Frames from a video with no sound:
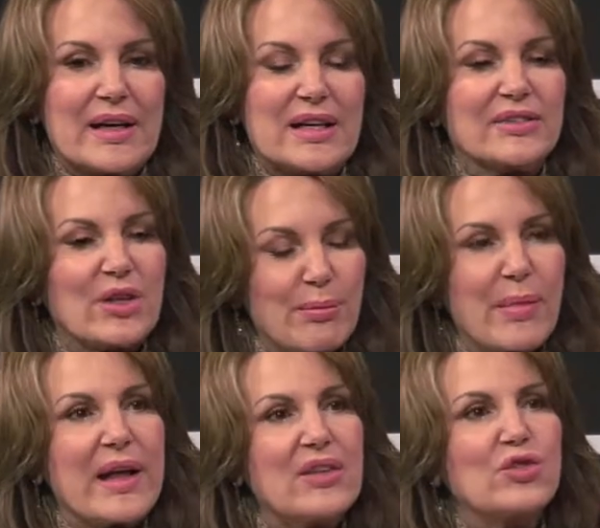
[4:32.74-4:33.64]
So
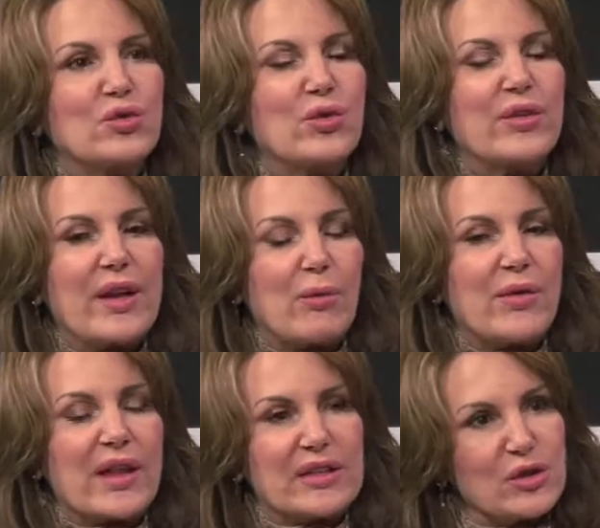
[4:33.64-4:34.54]
make sure that when
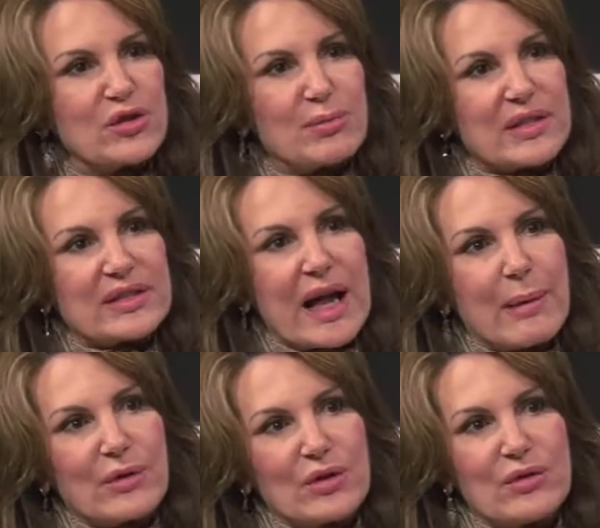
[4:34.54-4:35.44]
they do spend time
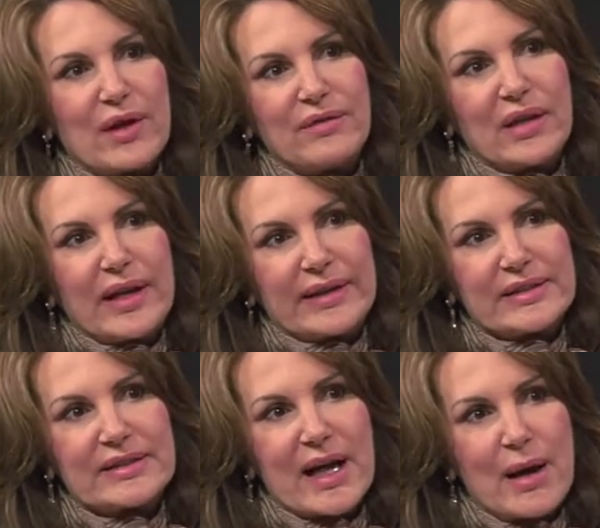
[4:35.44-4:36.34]
with you, they feel like it's
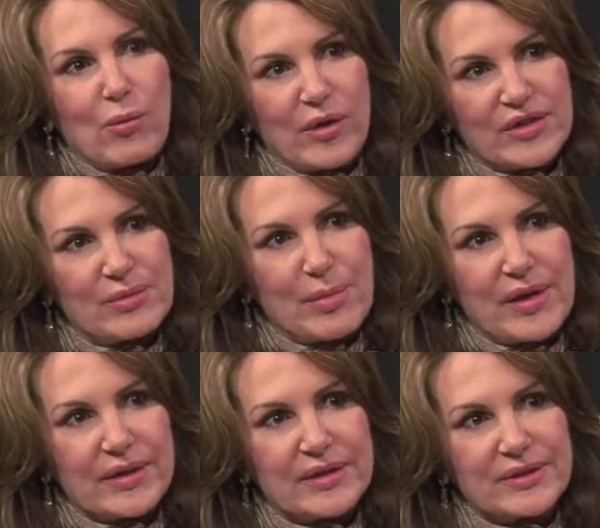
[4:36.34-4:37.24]
time well
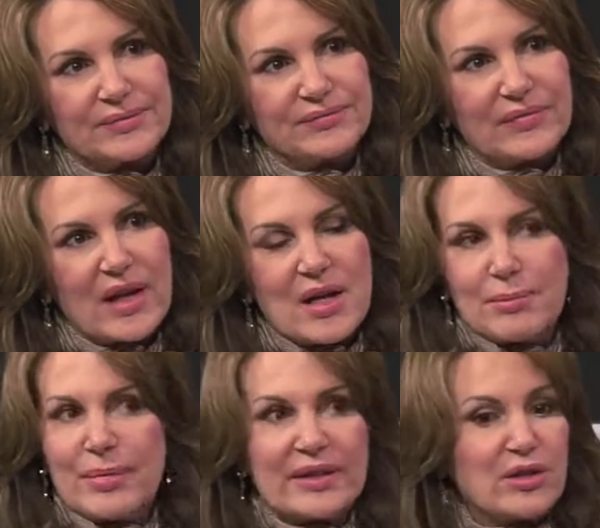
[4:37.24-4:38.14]
spent.
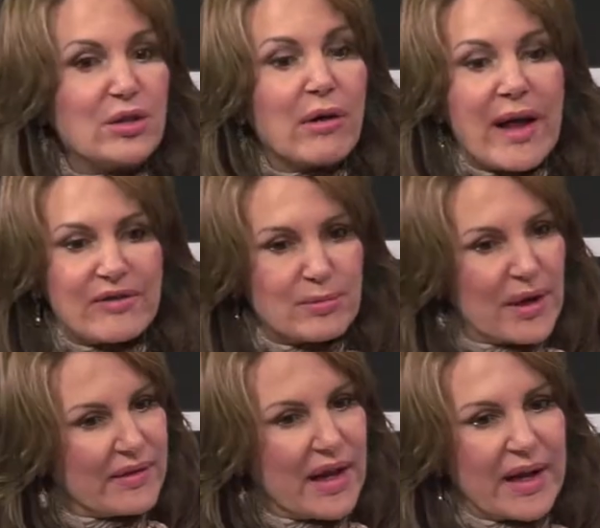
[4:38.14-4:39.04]
But you don't have to
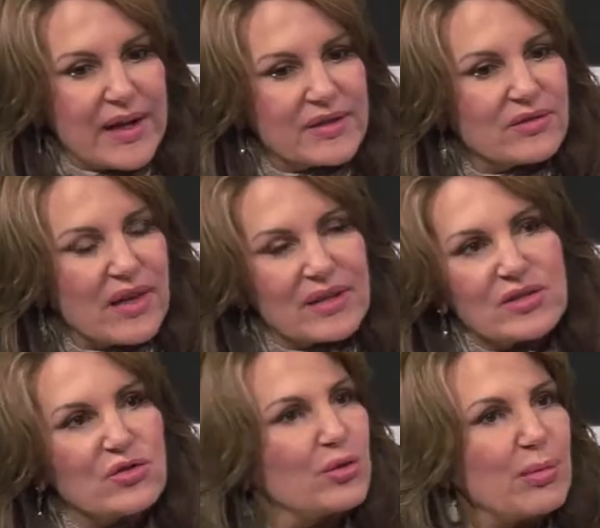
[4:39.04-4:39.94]
make that ask. That
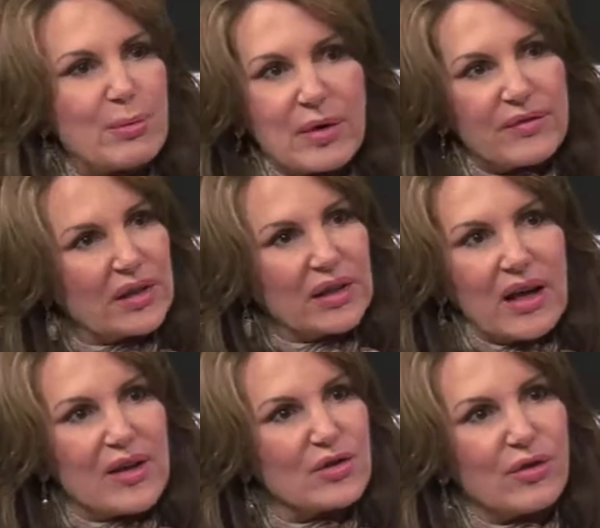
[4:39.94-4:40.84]
should be a perfectly
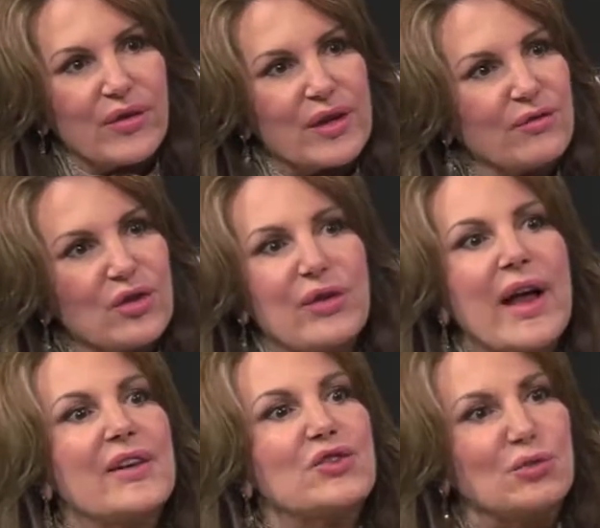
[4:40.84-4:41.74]
logical thing for you to
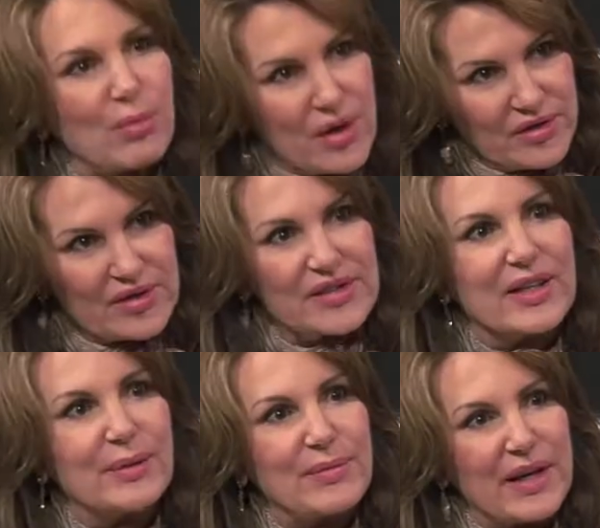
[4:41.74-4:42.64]
ask your boss to set
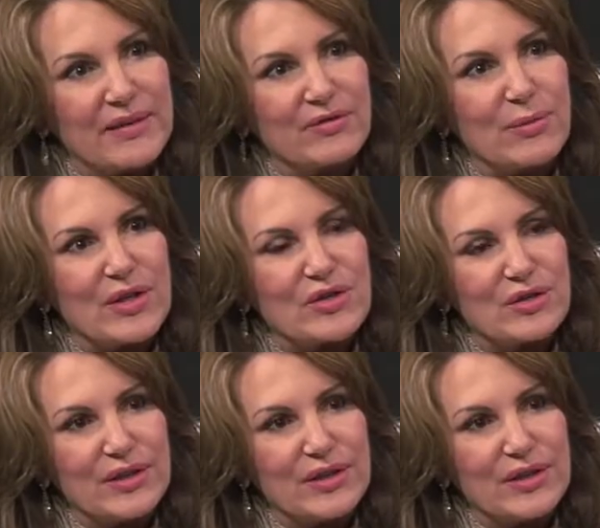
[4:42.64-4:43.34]
up that informational